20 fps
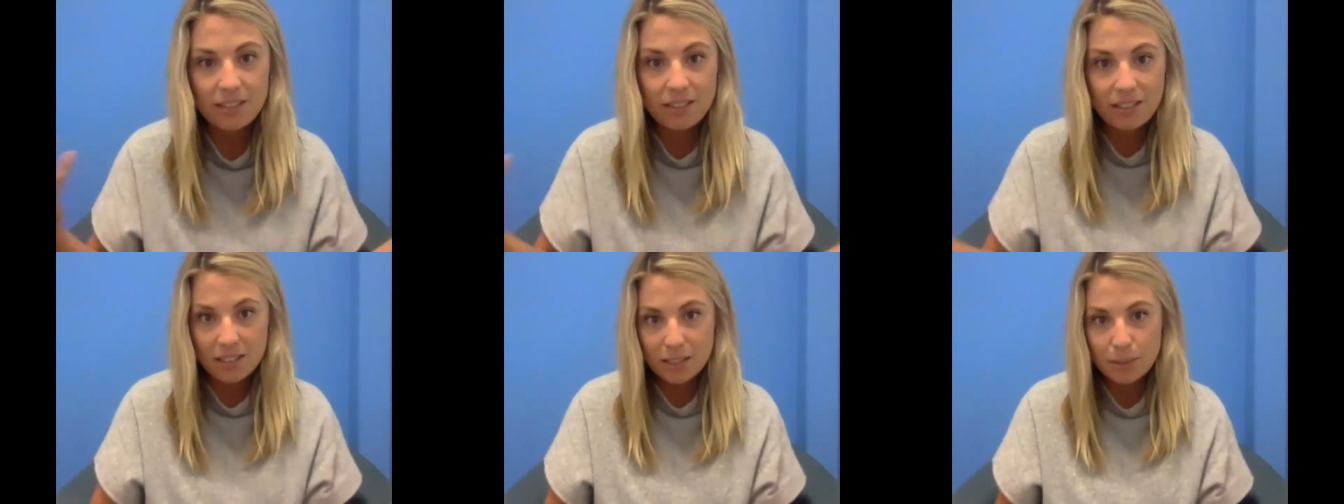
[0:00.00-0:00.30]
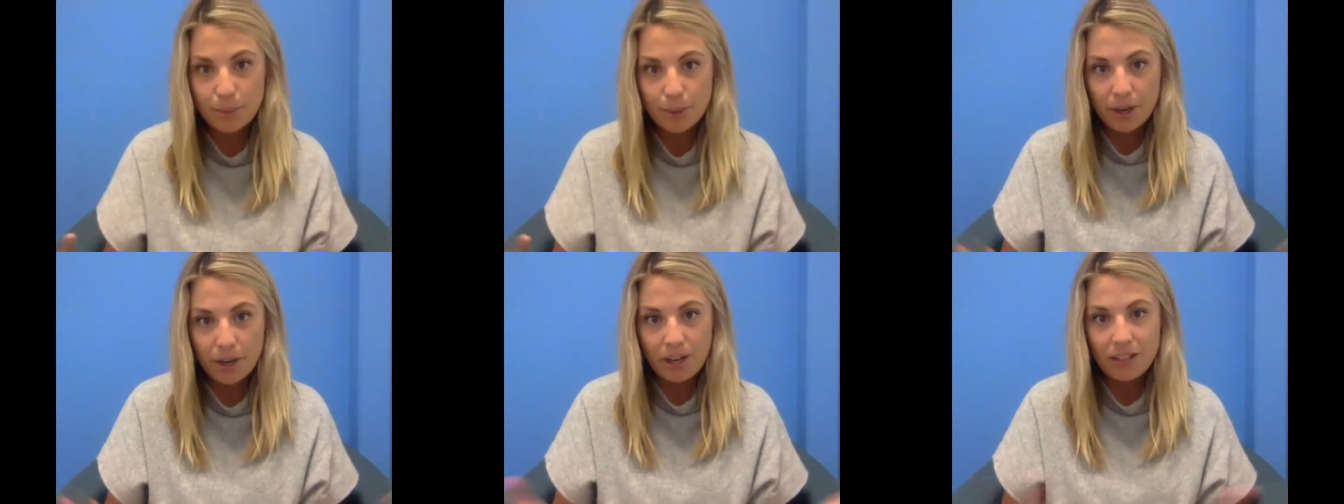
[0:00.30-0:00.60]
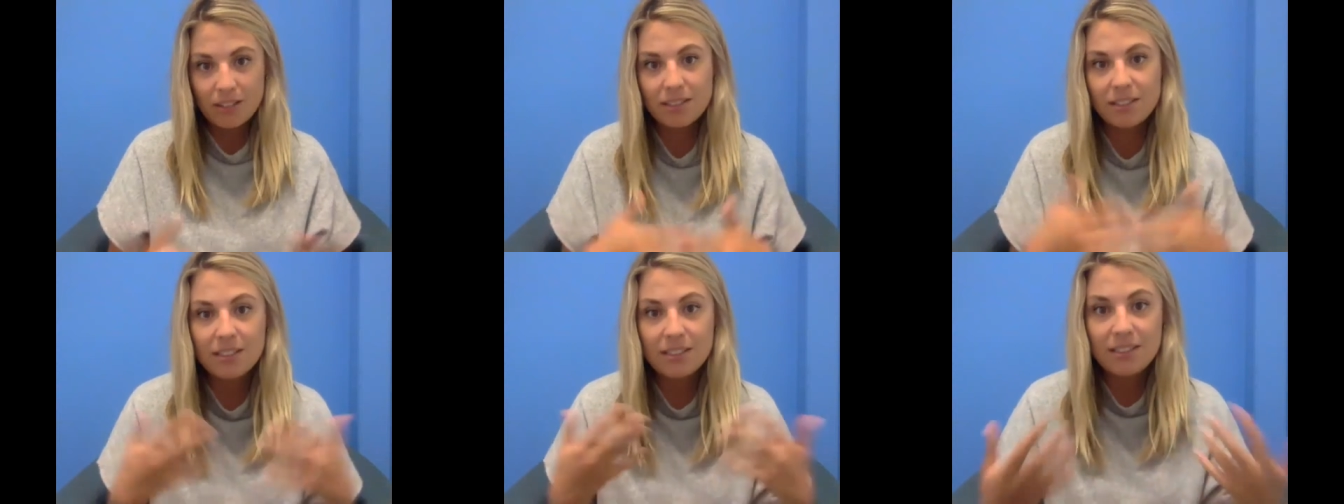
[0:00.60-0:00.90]
and
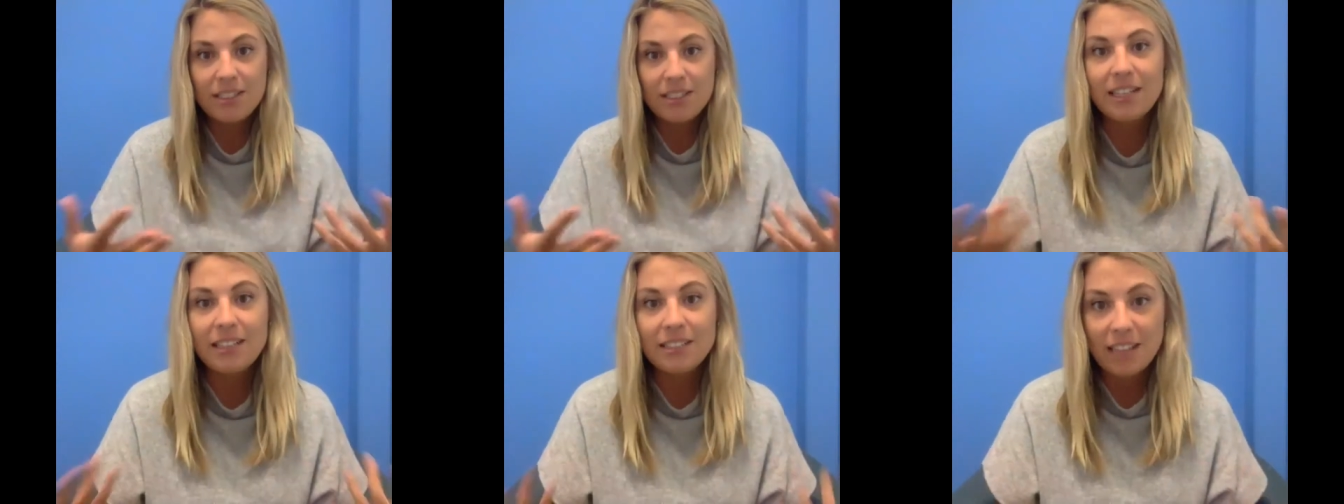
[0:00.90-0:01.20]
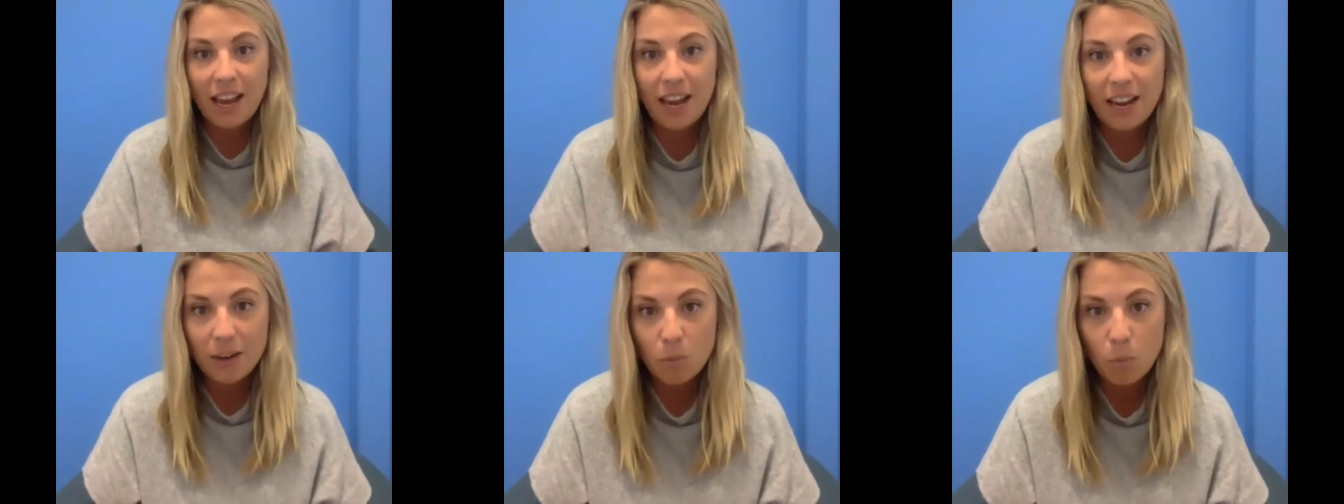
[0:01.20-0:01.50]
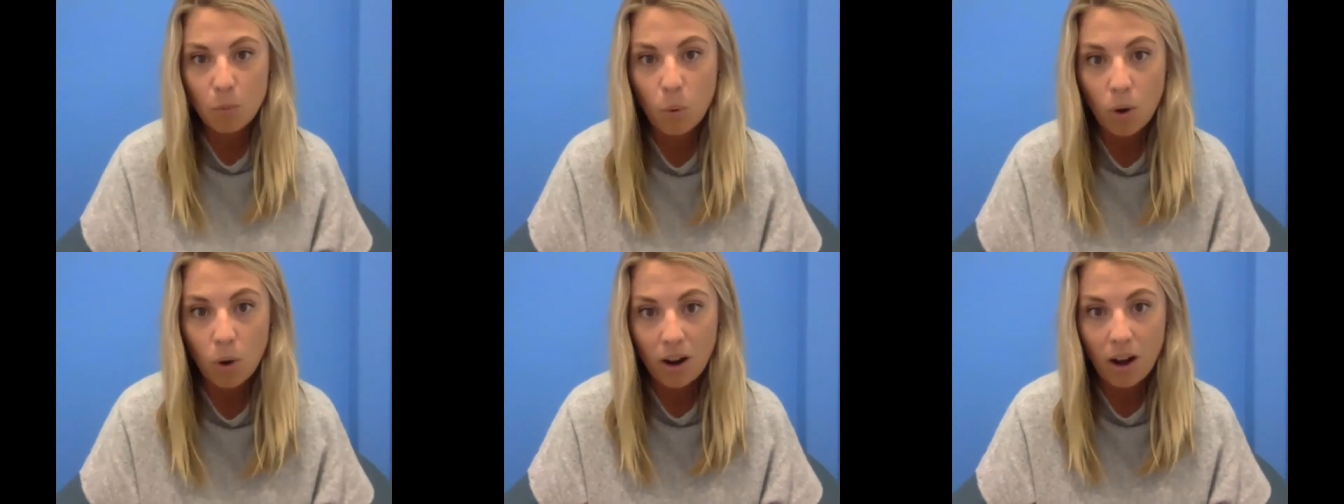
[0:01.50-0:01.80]
experiences dictate
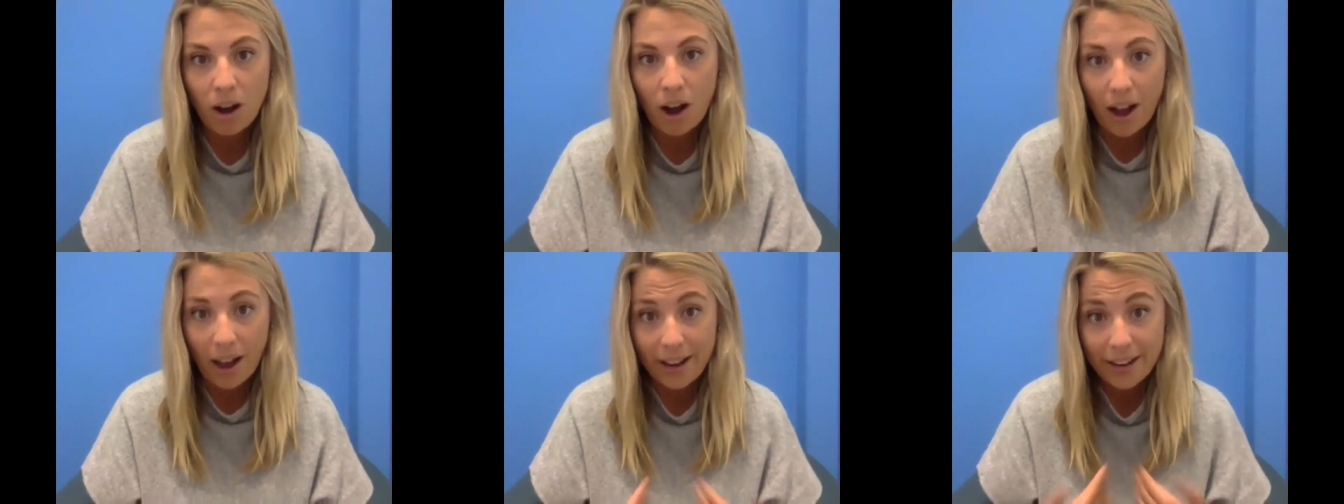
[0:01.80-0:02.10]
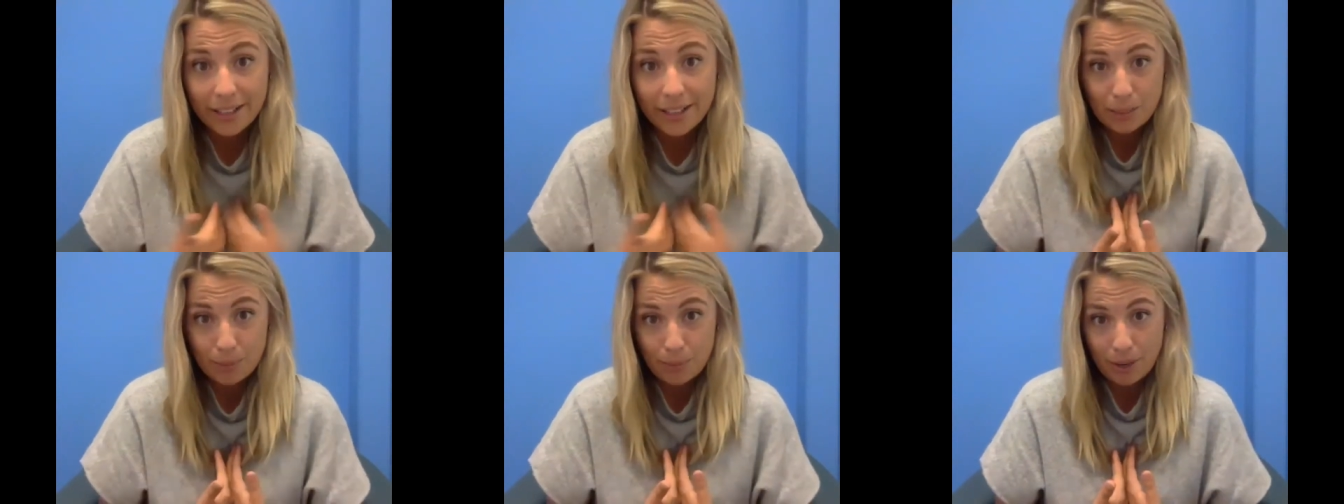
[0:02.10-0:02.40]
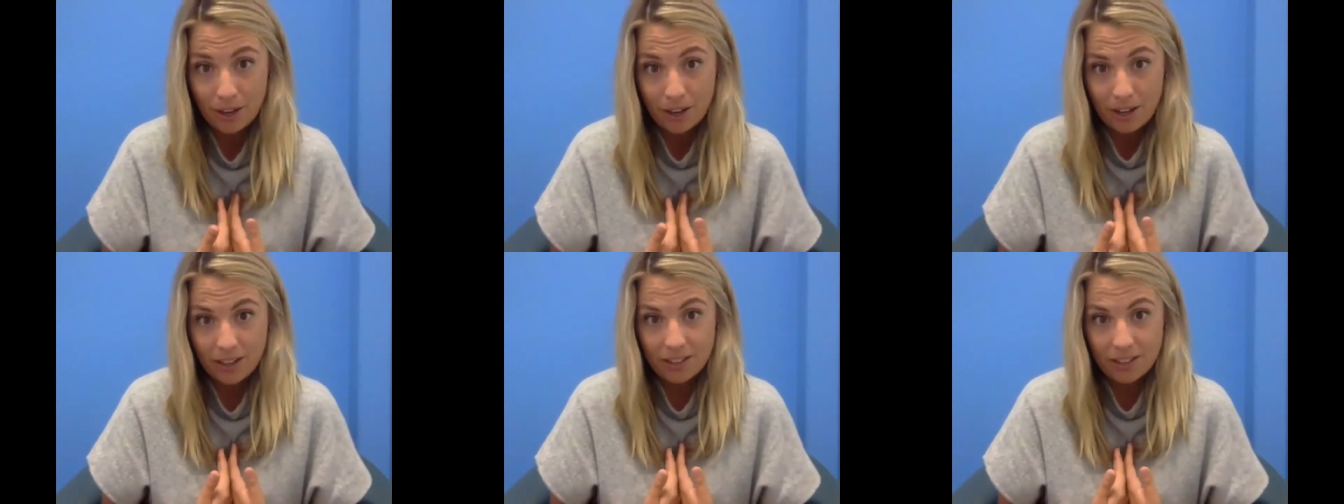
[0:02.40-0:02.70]
what I
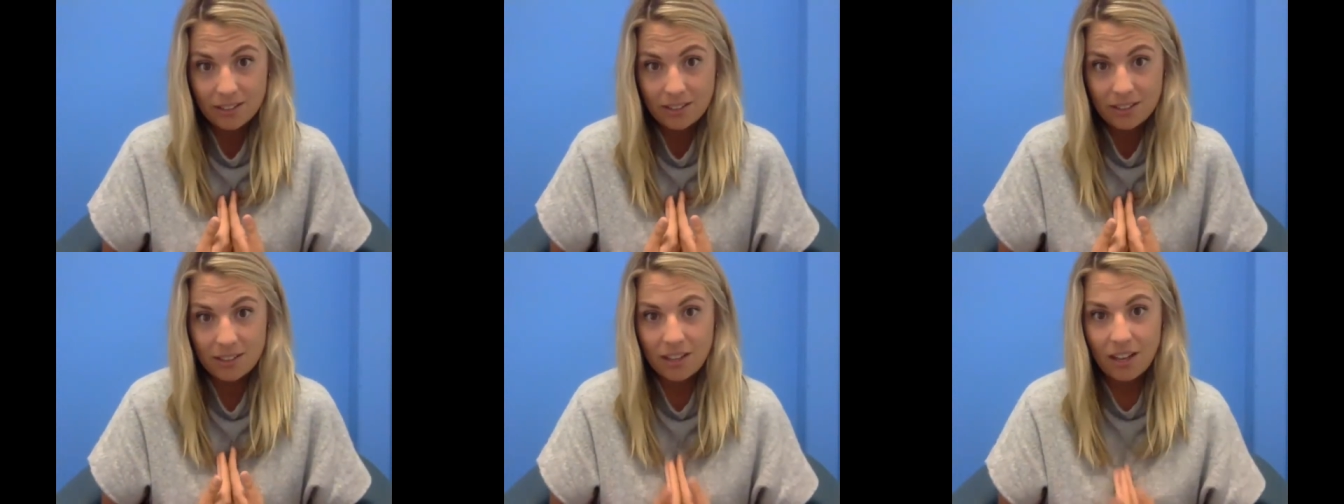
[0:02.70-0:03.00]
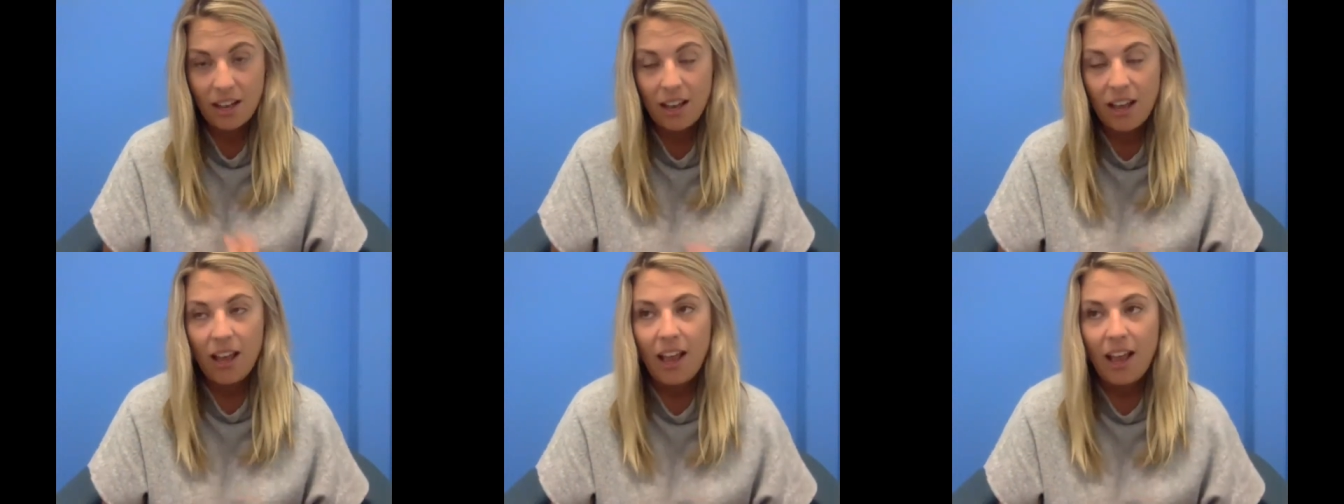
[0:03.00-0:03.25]
experienced